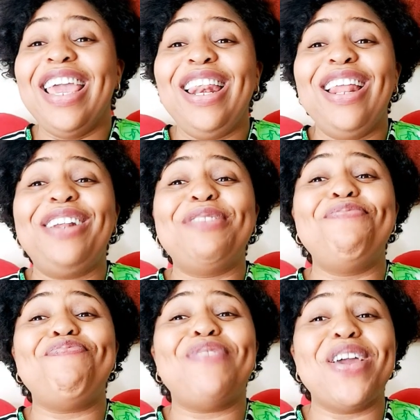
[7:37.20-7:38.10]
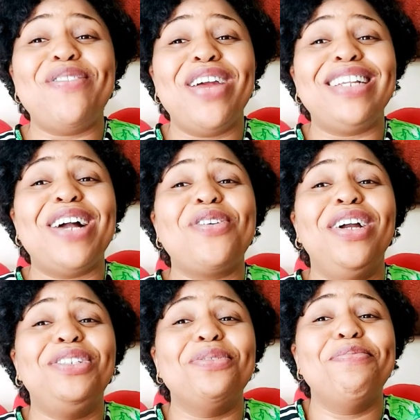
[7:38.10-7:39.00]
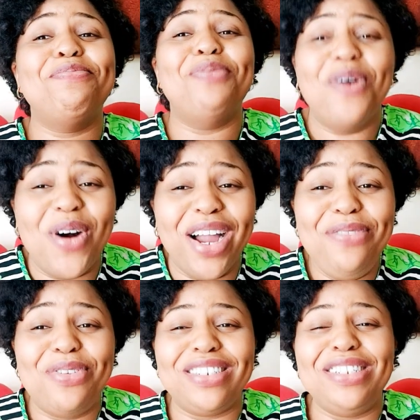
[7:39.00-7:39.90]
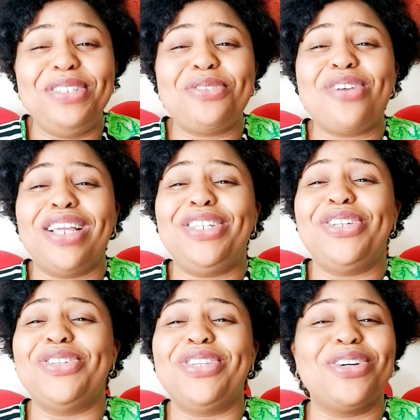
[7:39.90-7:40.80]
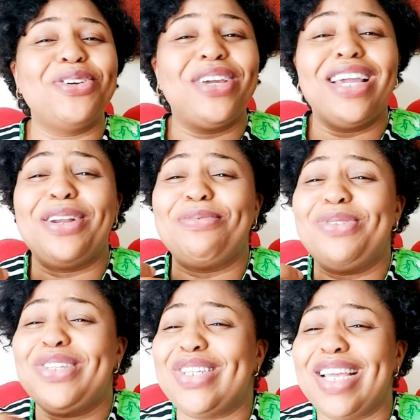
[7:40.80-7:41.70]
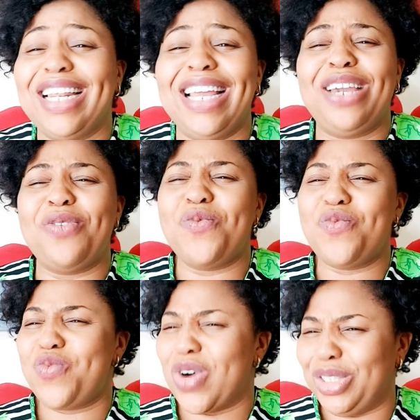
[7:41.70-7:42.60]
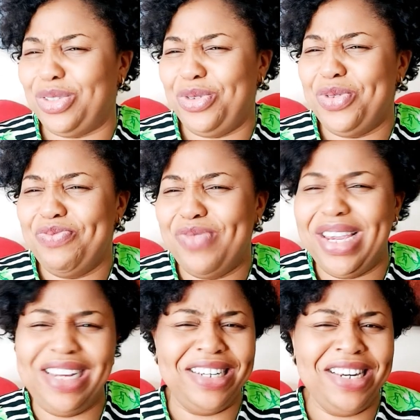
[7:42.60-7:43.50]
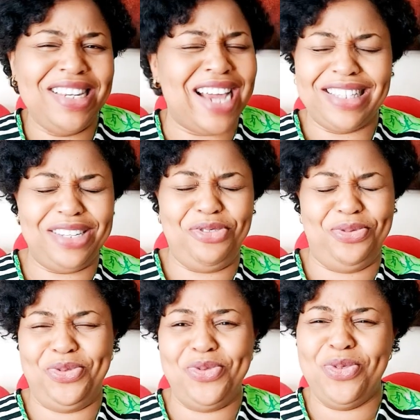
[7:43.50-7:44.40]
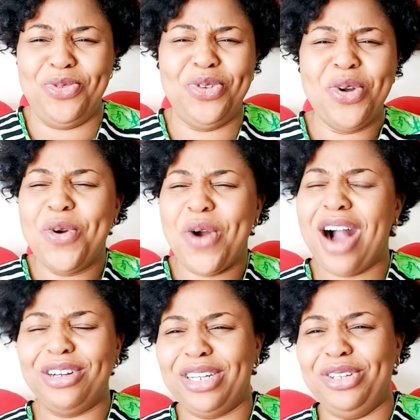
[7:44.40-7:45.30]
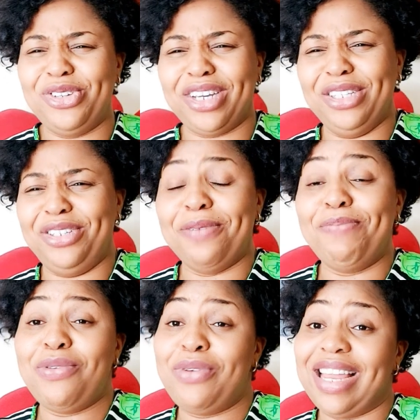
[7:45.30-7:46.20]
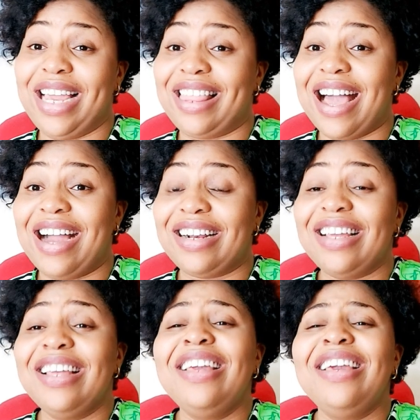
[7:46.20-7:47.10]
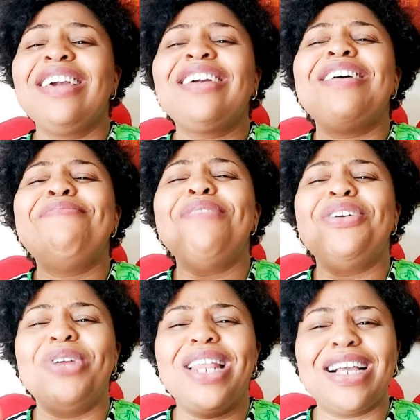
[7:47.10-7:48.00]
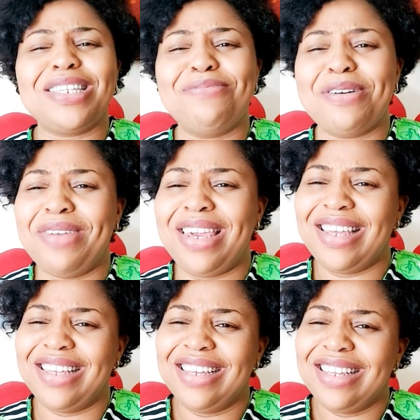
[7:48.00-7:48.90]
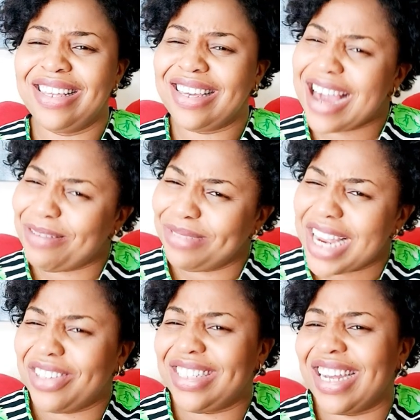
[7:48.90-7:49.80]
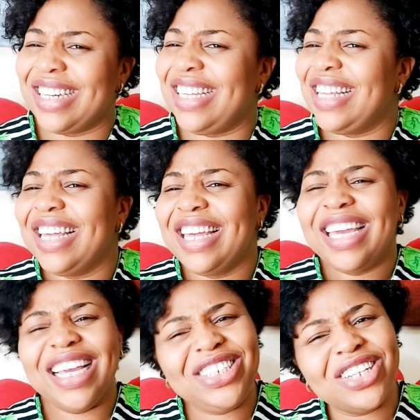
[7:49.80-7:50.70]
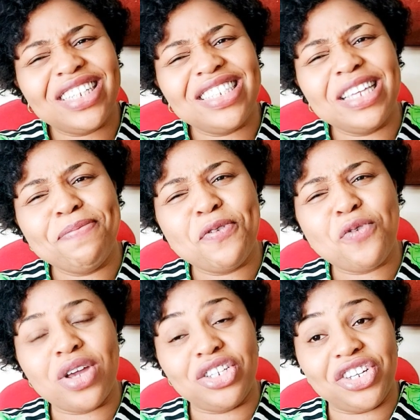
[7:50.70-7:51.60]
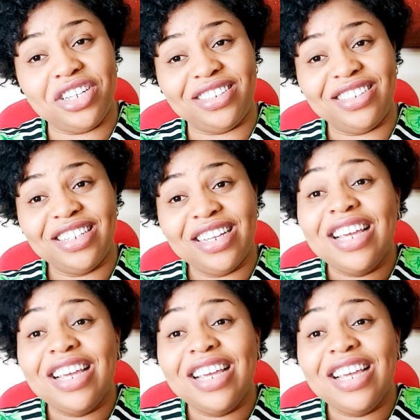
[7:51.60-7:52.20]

A lot of parents are going to boil for these questions. They're going to get upset, like, what do you mean? That is rude. How are you talking to your parent like that? Come on, relax, mommy. Calm down, daddy. It's just a simple question.